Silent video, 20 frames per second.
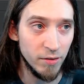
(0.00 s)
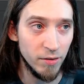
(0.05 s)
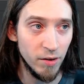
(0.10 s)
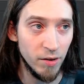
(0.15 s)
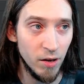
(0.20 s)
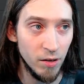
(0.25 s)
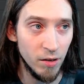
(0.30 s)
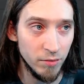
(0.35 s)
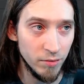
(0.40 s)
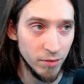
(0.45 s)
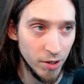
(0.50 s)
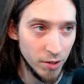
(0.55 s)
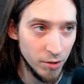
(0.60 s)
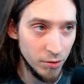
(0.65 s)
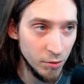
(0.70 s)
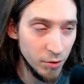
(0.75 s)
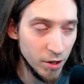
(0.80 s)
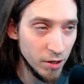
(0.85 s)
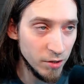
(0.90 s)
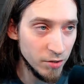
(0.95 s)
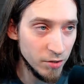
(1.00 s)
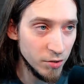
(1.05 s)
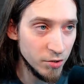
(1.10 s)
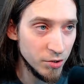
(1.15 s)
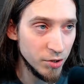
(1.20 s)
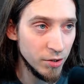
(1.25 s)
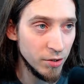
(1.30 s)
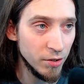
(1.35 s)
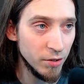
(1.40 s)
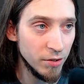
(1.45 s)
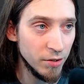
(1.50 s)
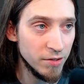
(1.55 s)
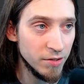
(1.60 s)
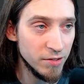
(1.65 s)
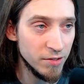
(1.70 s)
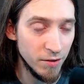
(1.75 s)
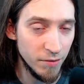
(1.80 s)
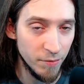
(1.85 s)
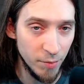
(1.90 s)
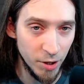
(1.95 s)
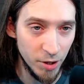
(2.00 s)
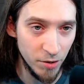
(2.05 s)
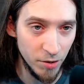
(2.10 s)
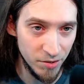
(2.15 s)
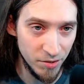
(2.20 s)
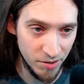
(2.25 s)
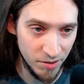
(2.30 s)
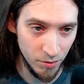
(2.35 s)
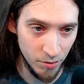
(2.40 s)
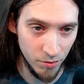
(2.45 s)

like you can't articulate stuff because